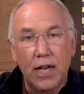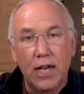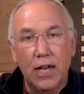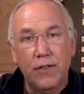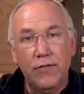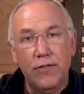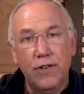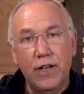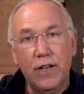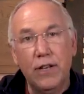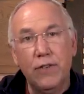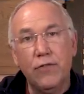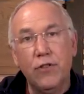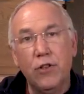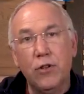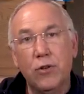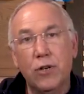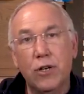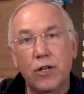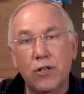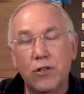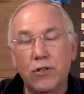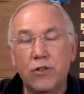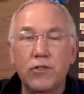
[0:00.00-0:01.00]
If any of you
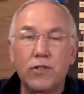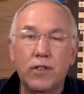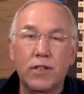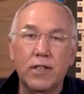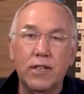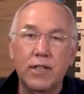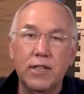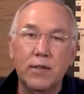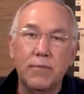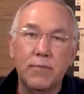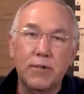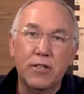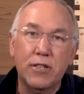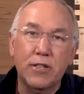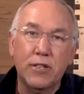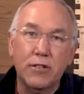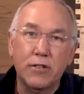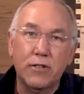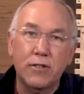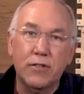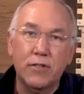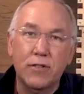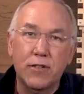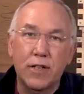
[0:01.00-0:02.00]
are using the
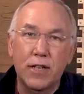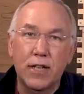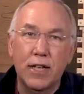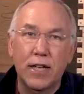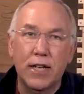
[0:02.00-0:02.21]
nematodes,